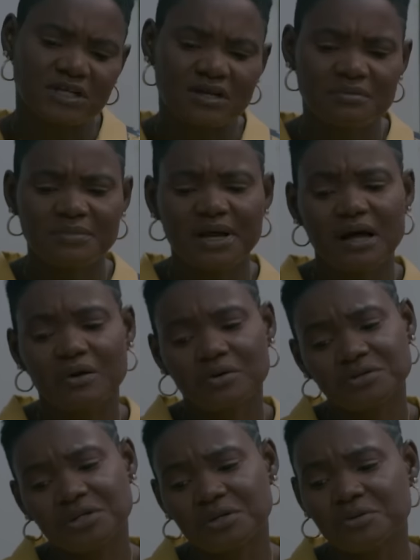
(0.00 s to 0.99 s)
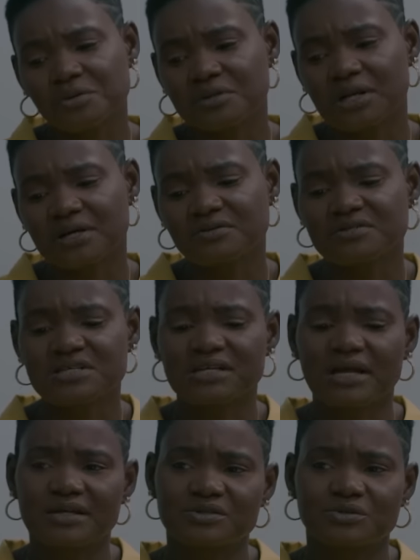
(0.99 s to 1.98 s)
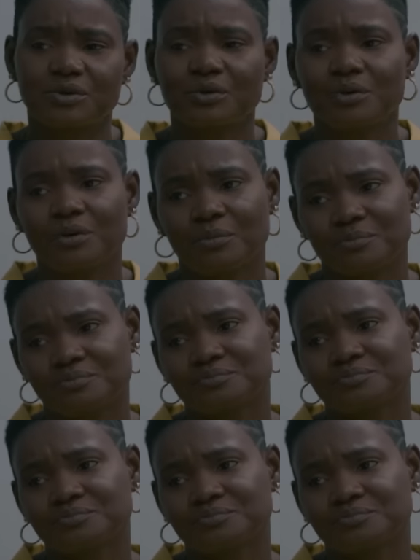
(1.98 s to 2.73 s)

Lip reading: Hey, make her come, they go now. You know, say night don't come.